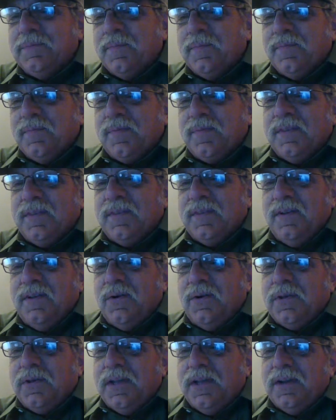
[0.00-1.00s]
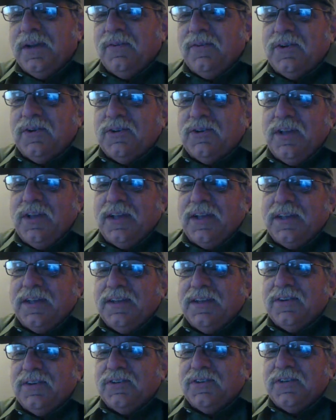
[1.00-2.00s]
okay, Richard, I can understand
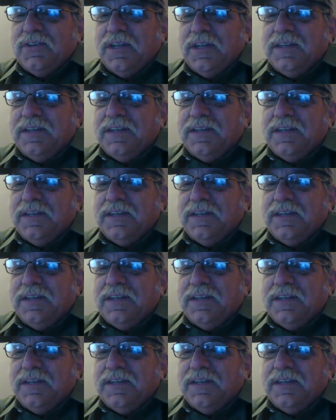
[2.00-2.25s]
that.